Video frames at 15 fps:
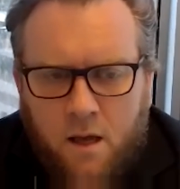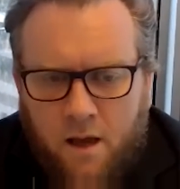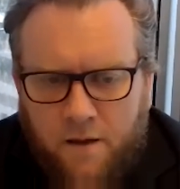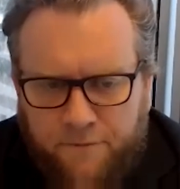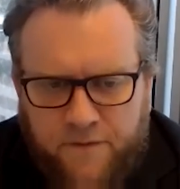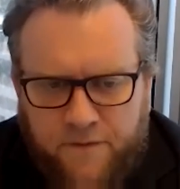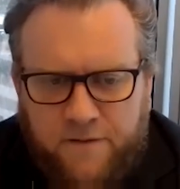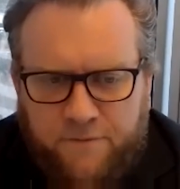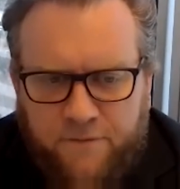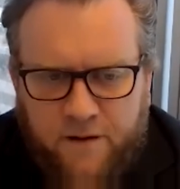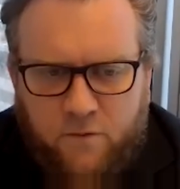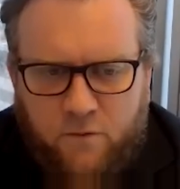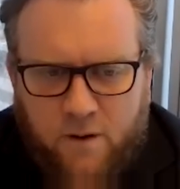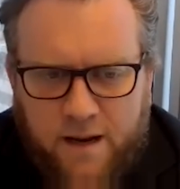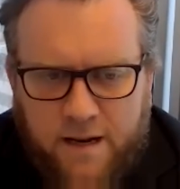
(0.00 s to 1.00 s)
a Fed
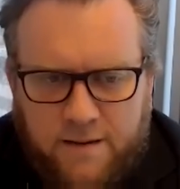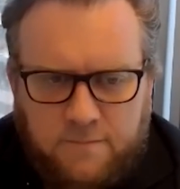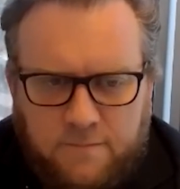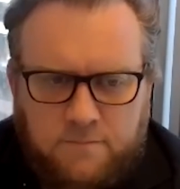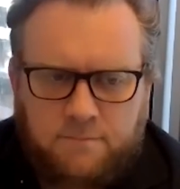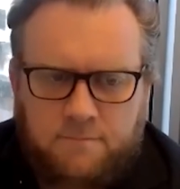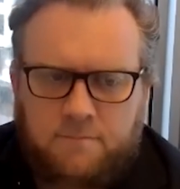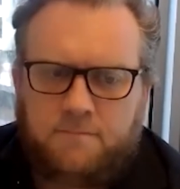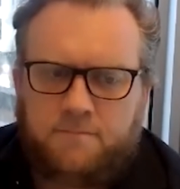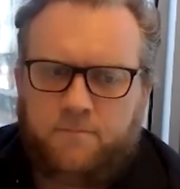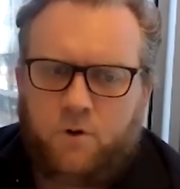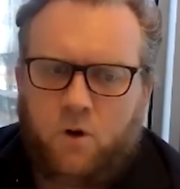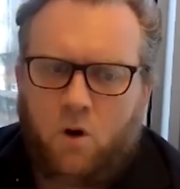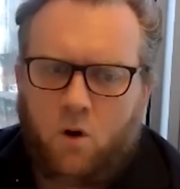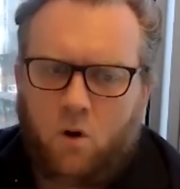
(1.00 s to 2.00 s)
fund rate
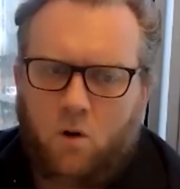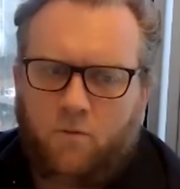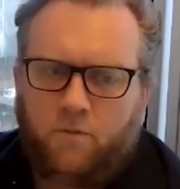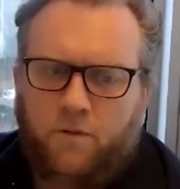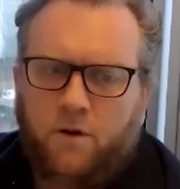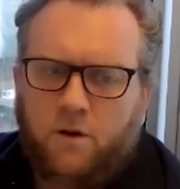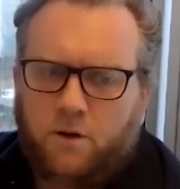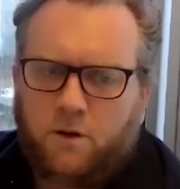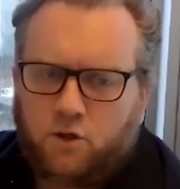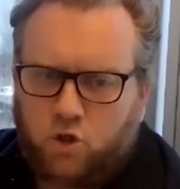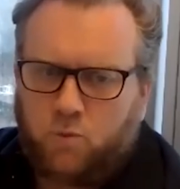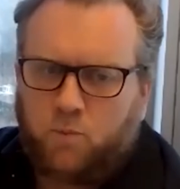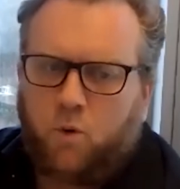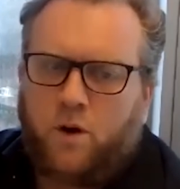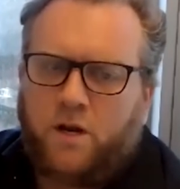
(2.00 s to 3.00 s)
of
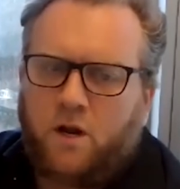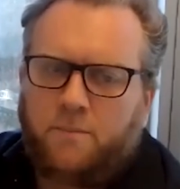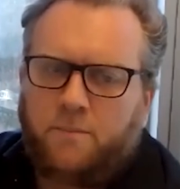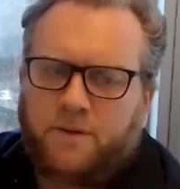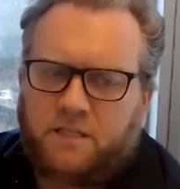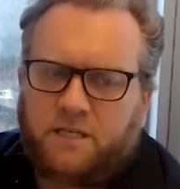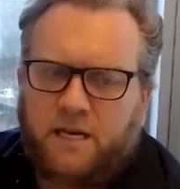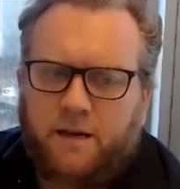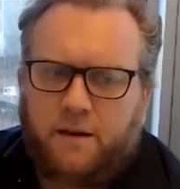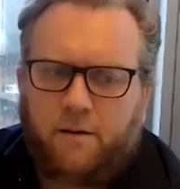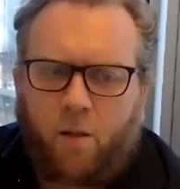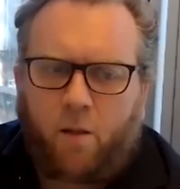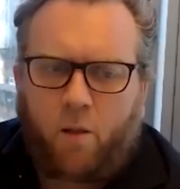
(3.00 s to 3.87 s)
2.9%.